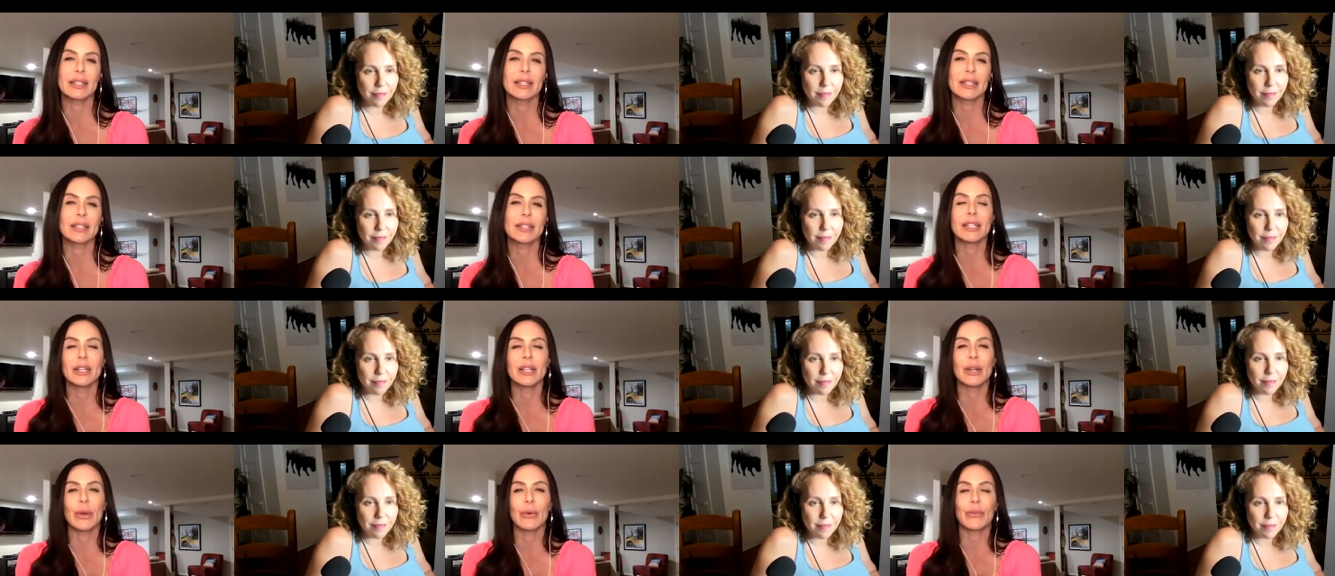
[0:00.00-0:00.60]

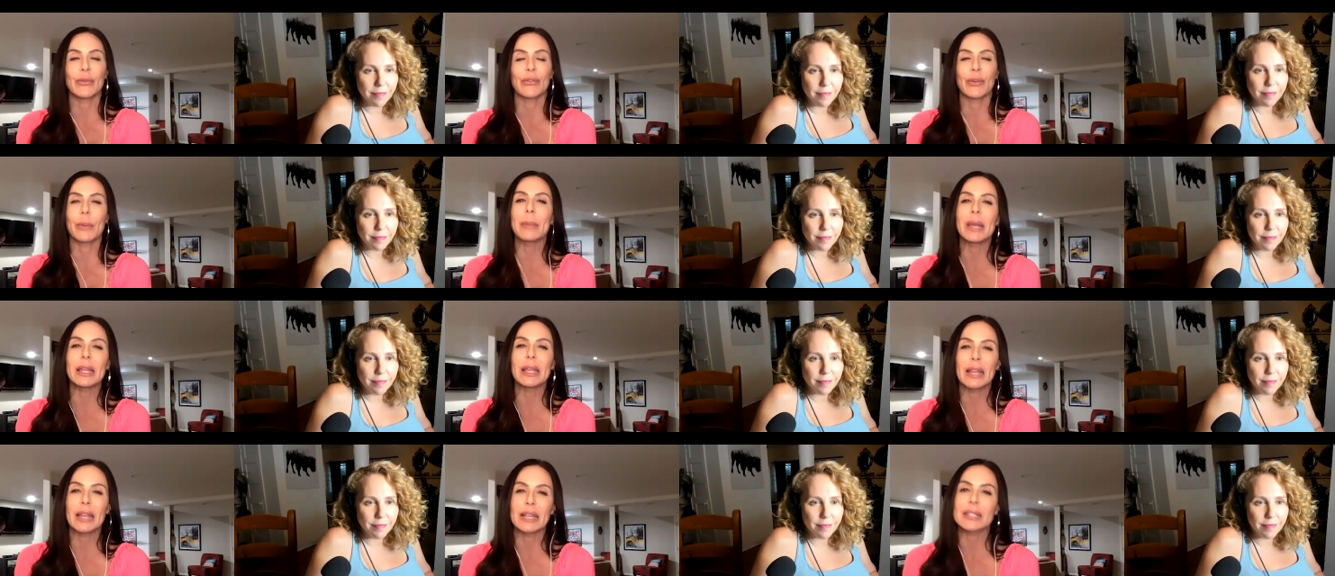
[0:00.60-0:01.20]
Speaker 1: you know, for
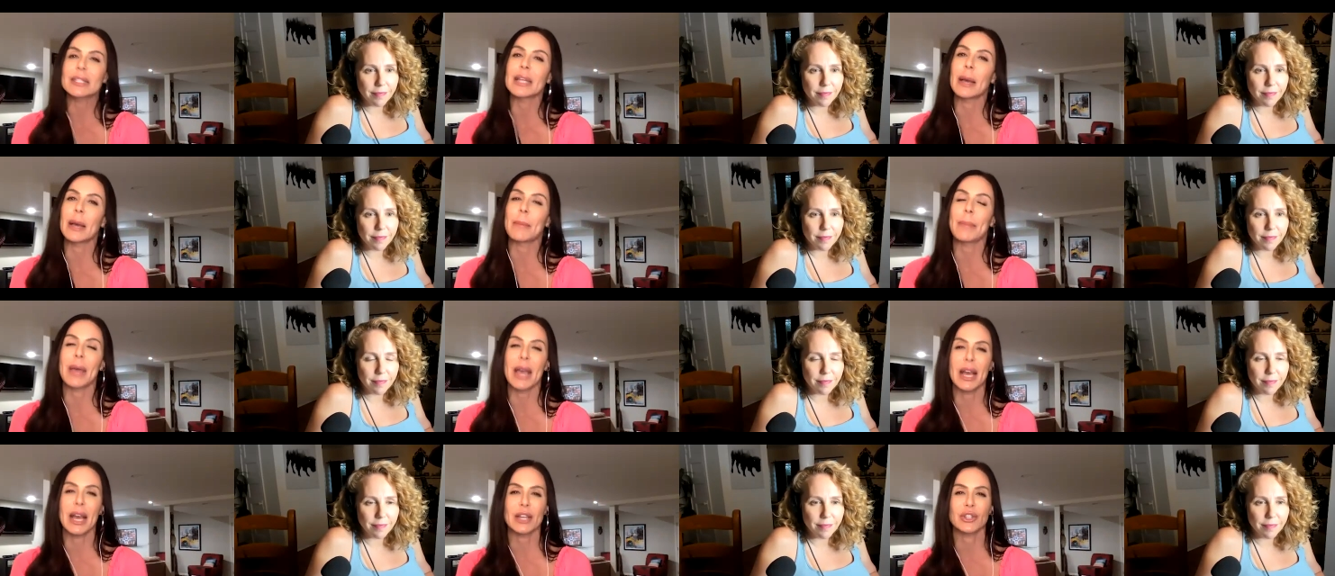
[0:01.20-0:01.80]
me, that's not
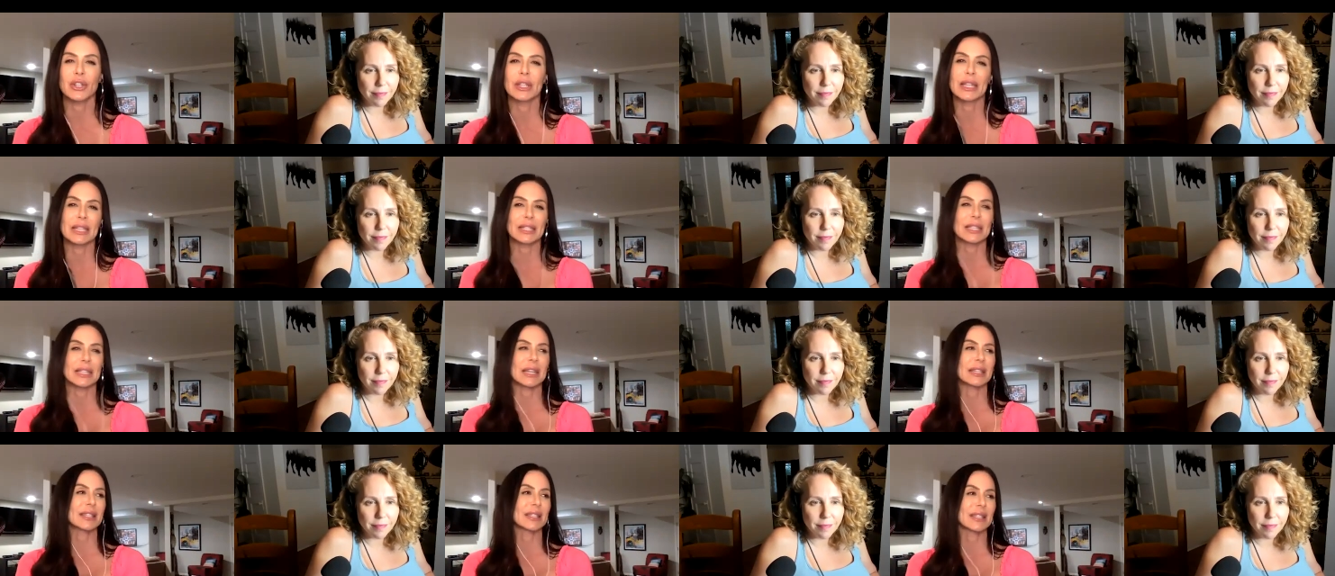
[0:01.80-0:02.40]
passion. That's
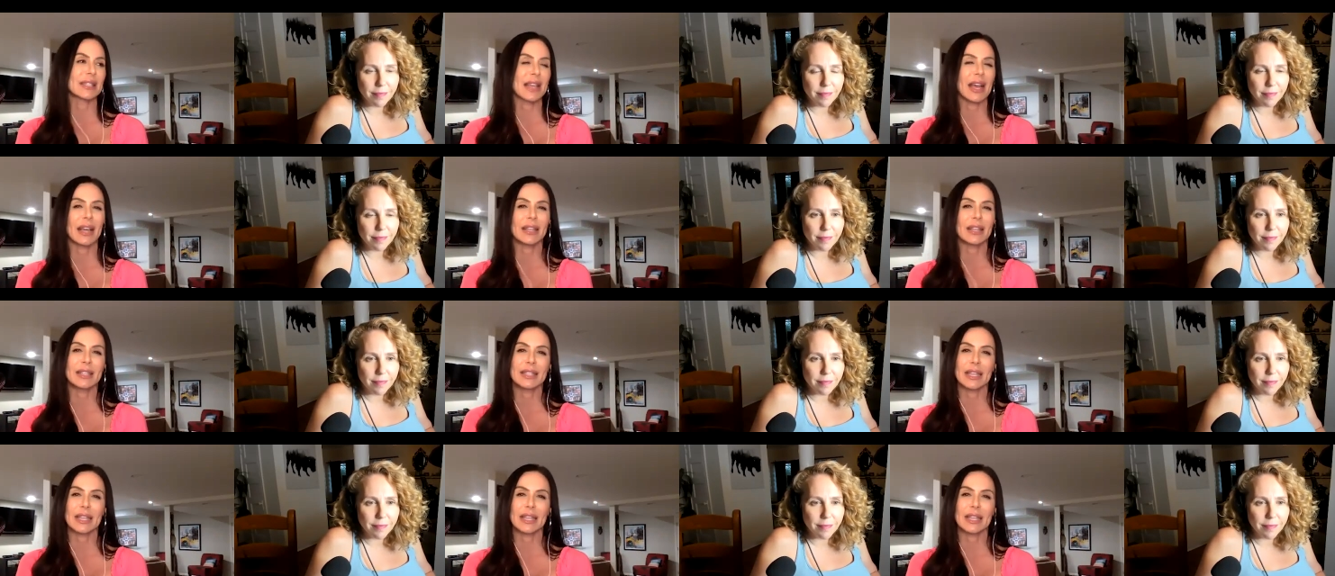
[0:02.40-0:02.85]
not sex.